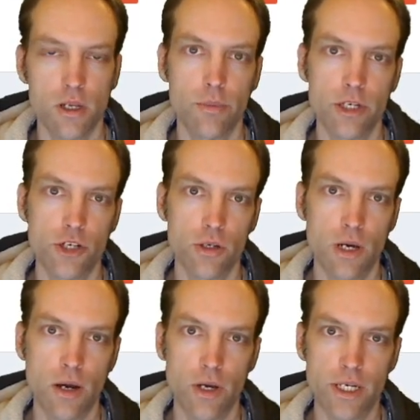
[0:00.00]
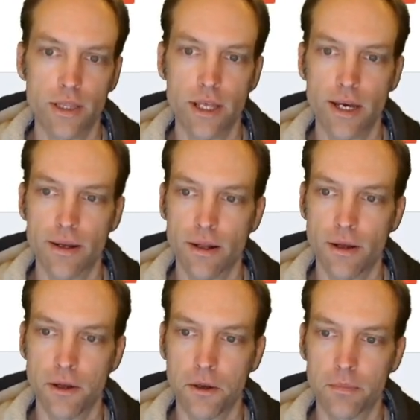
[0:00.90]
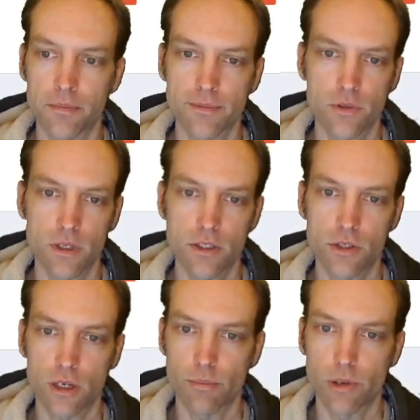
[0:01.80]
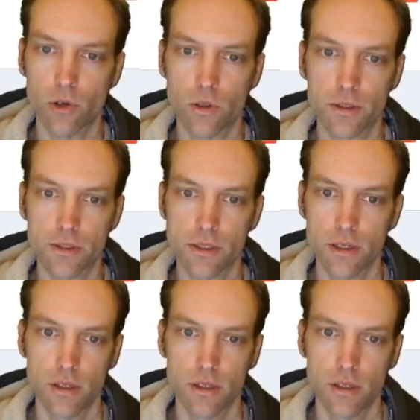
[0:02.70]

now let me show you how I did that. Um, so these are the components.